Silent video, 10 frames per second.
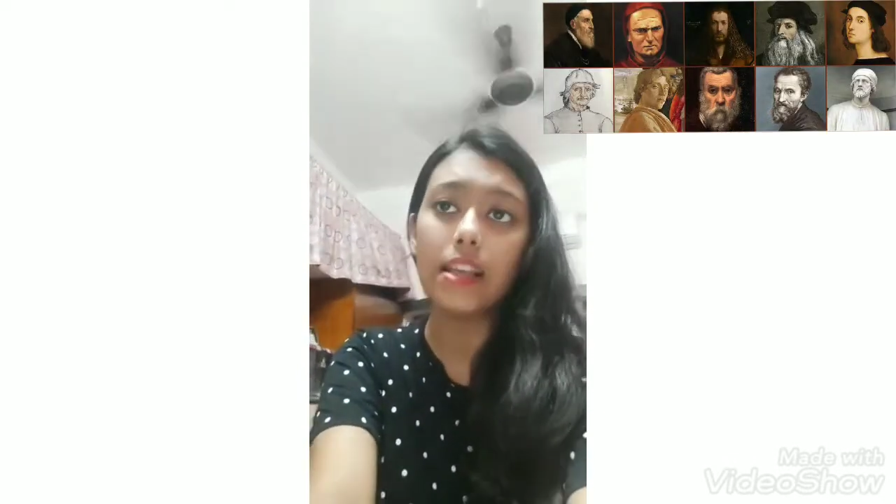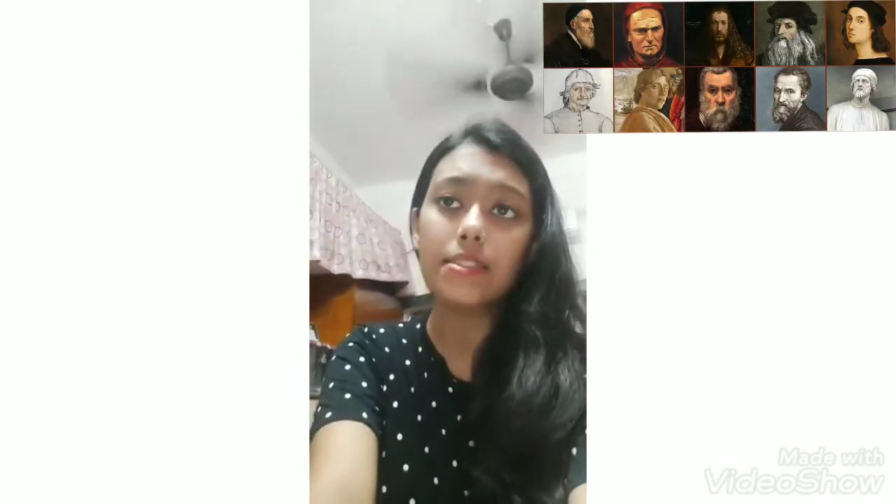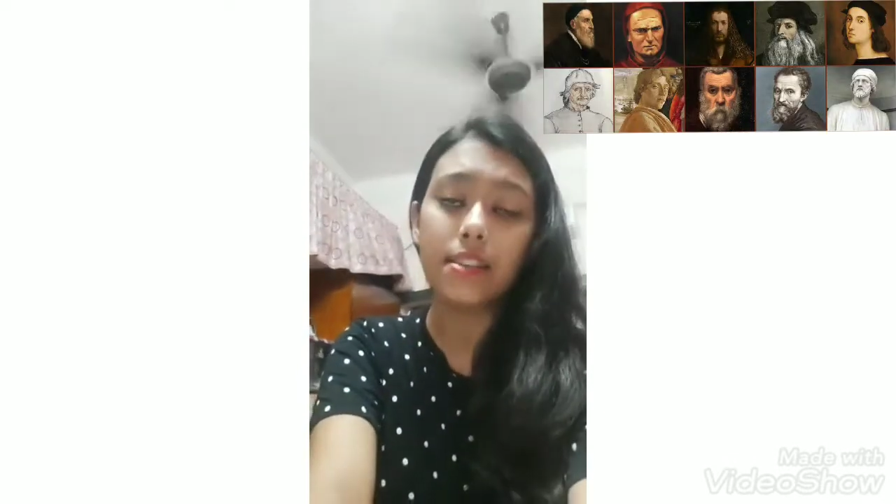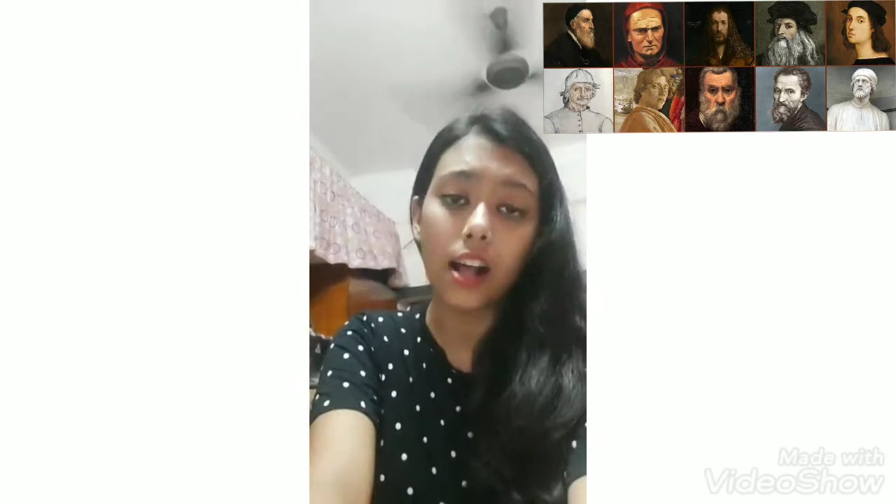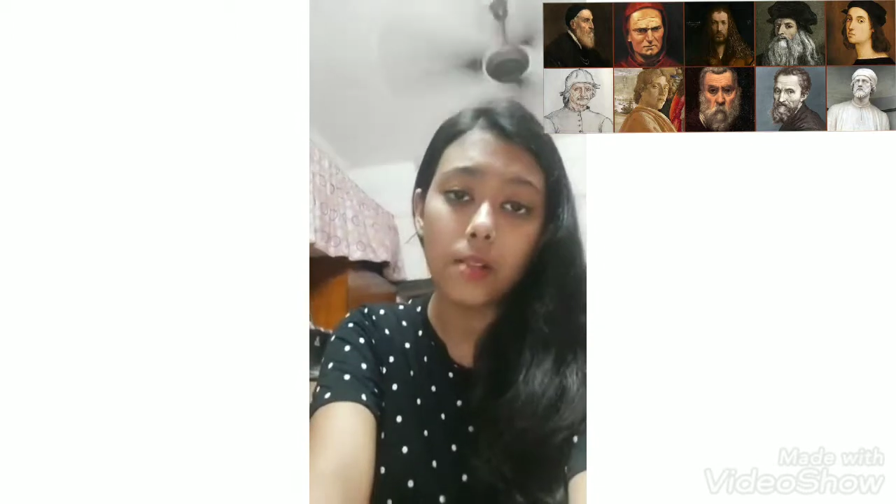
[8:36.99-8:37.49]
and
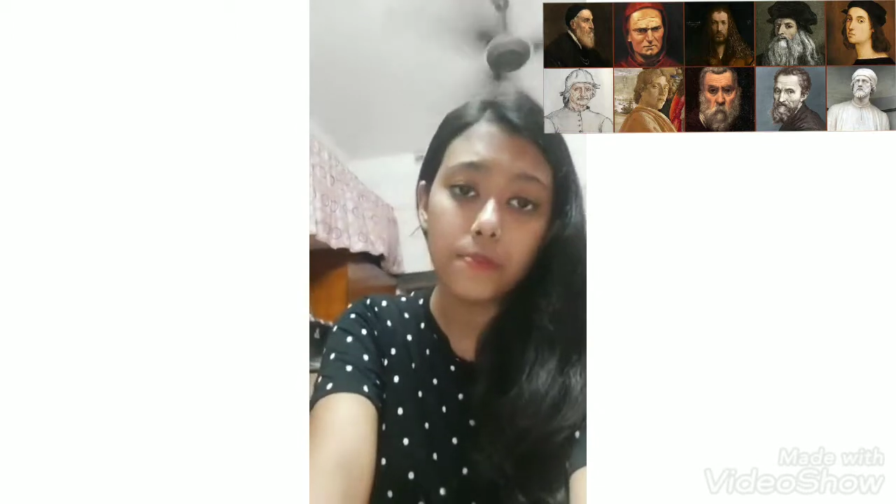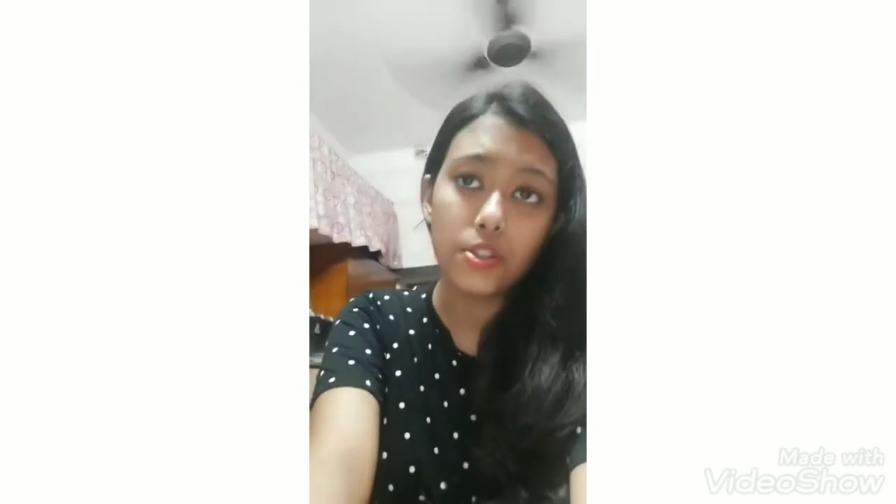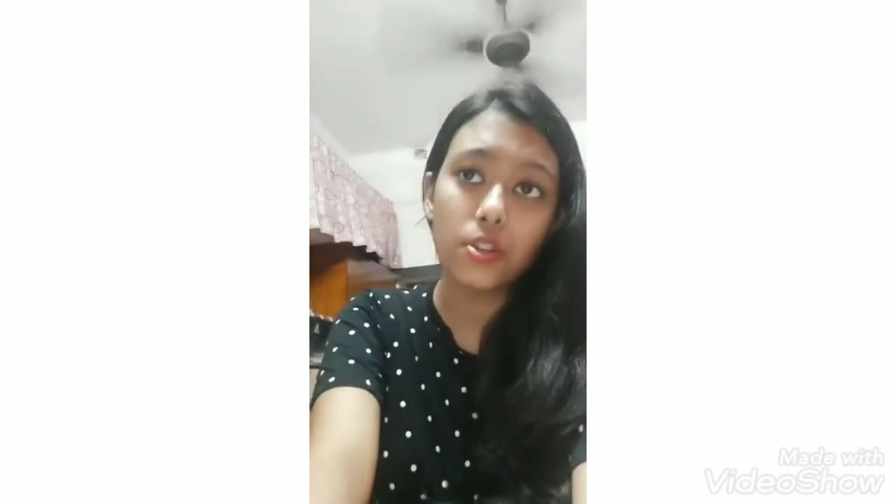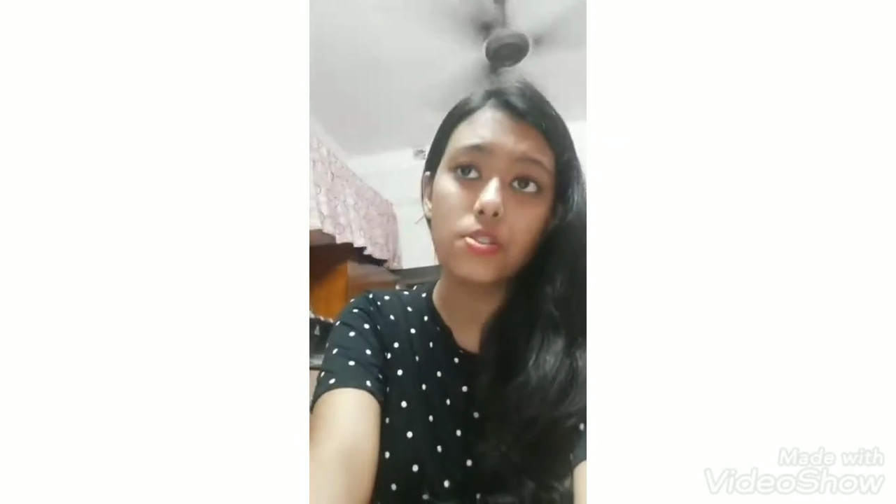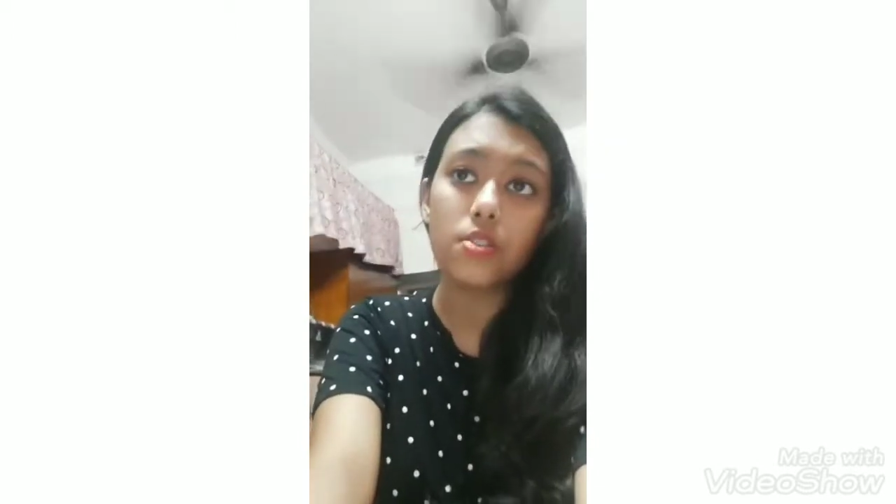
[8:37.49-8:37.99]

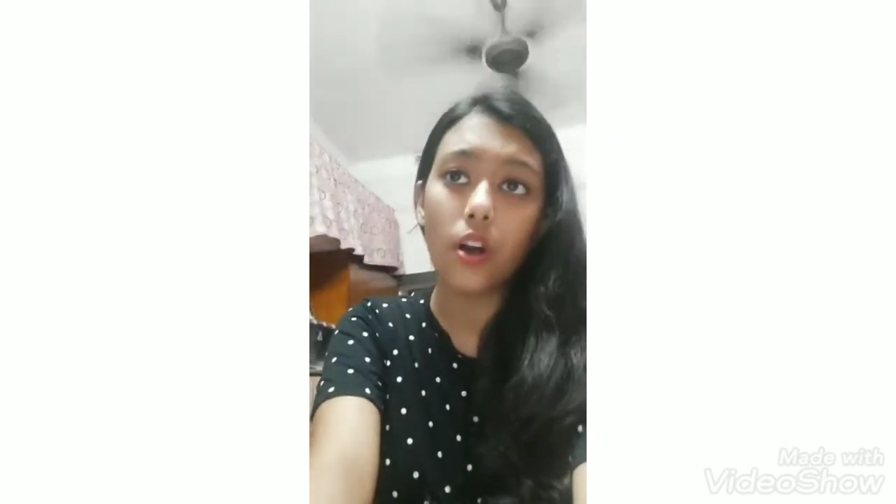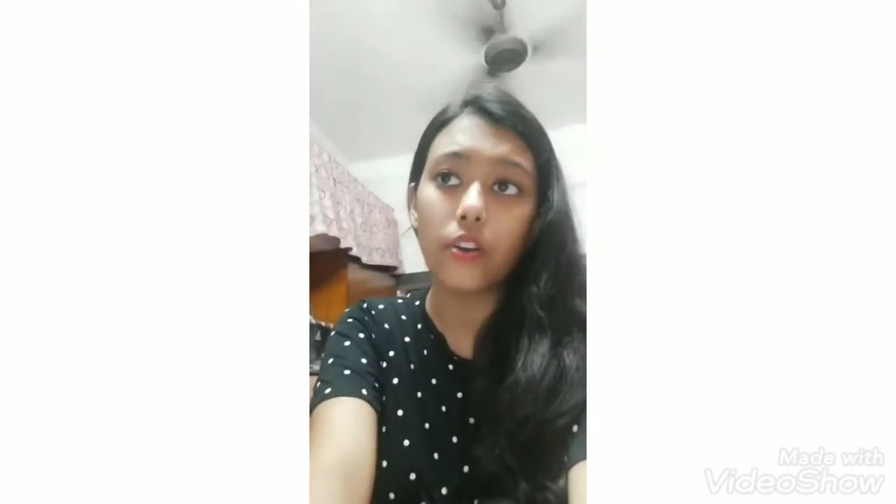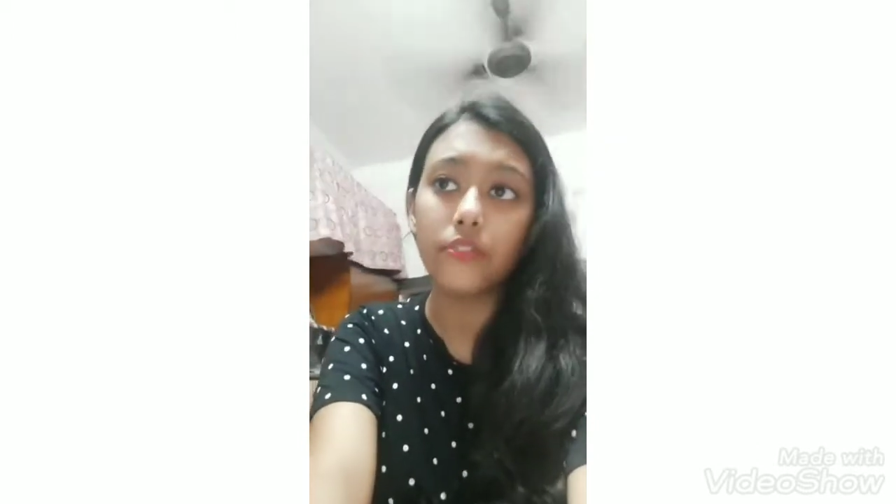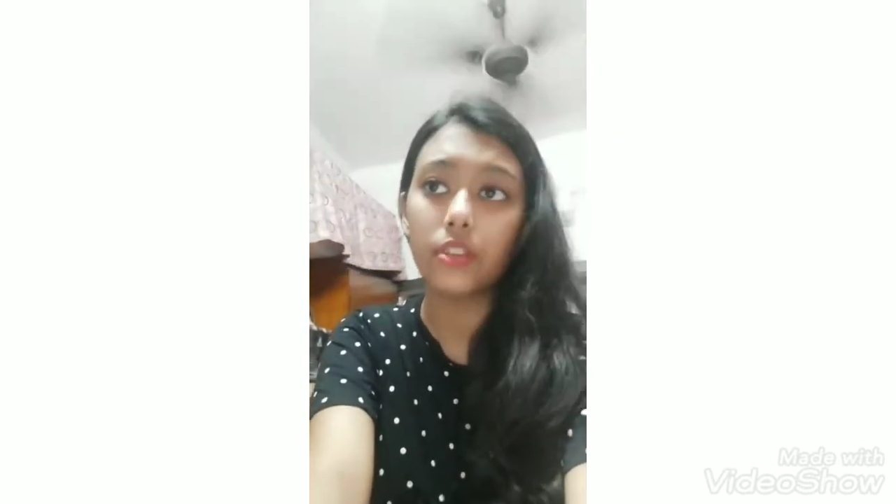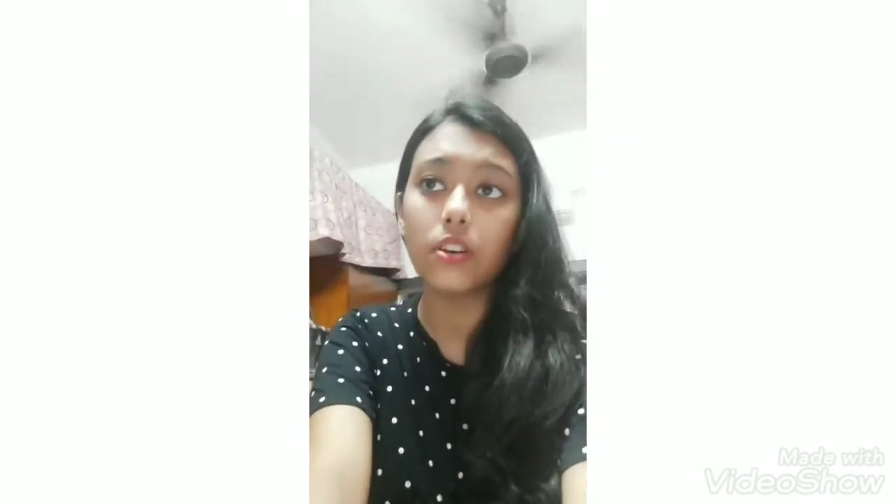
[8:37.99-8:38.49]
sculptures
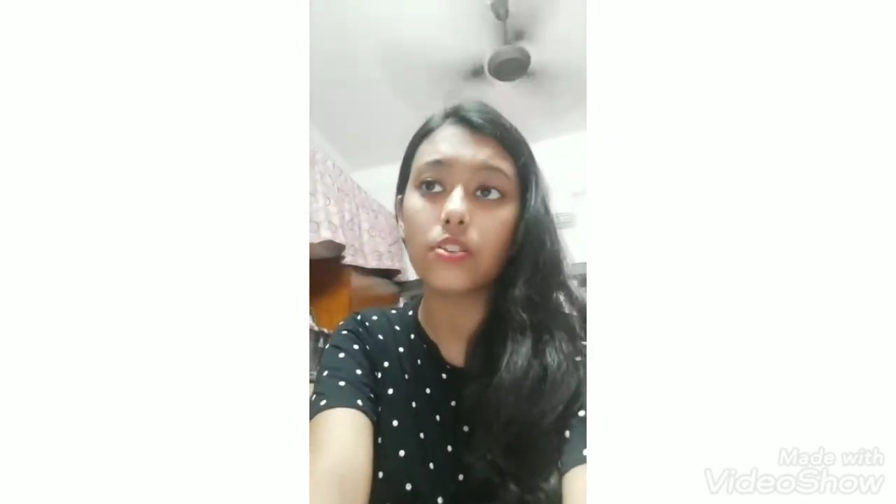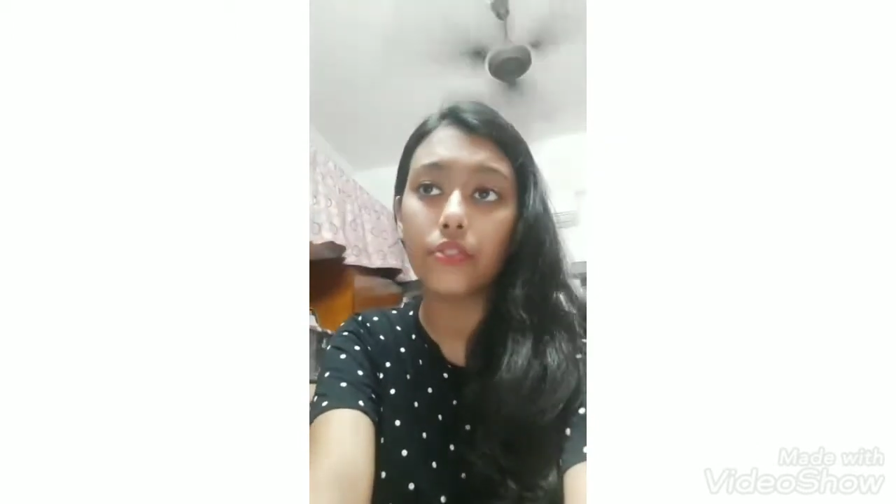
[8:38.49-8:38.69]
of the